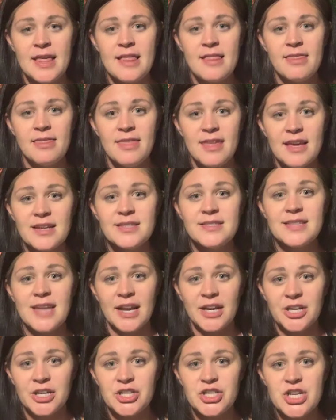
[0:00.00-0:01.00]
This
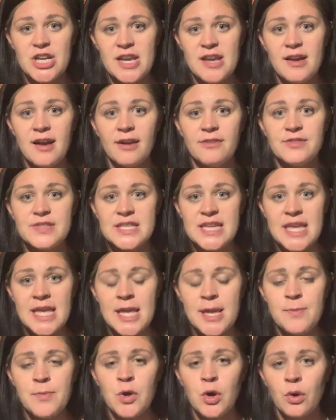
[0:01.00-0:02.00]
energy of
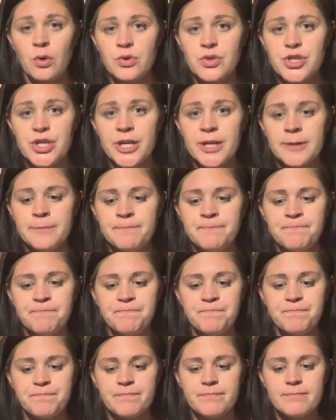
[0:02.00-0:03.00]
team culture,
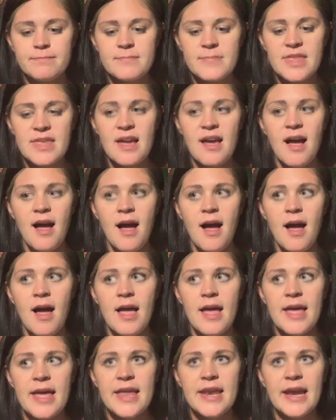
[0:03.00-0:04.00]

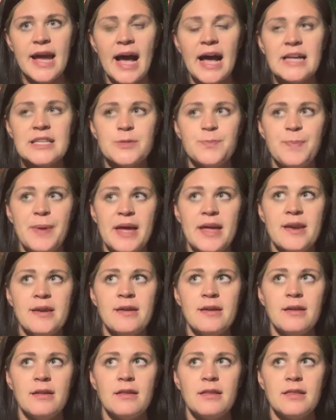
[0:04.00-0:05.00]
it has
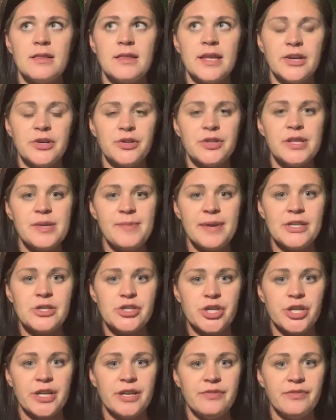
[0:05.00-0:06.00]
been literally my
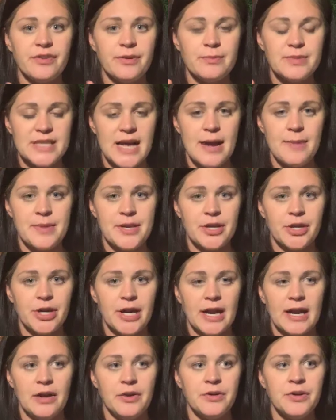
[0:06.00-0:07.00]
journey from Diamond to
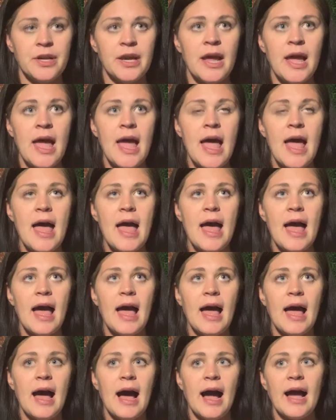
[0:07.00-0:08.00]
Crown
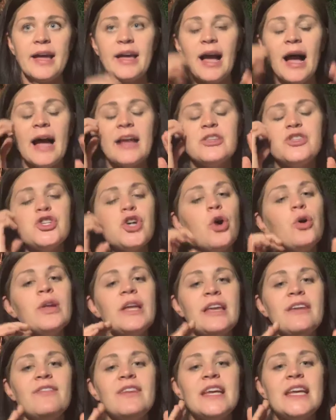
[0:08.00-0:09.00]
I don't
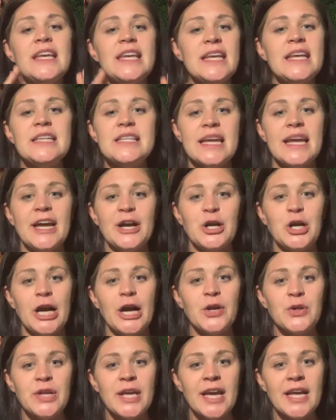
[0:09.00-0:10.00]
even need to hit
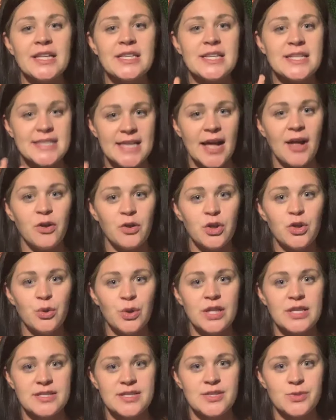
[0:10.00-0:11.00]
crown yet to tell you
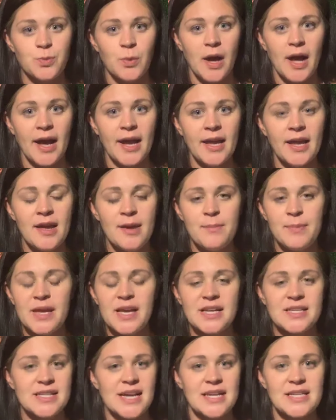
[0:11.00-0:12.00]
this is why,
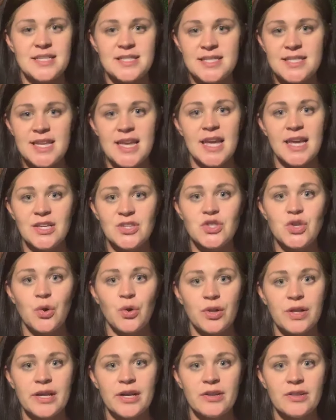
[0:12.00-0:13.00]
because I see it so
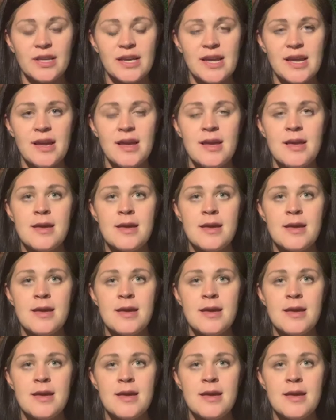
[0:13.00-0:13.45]
clearly.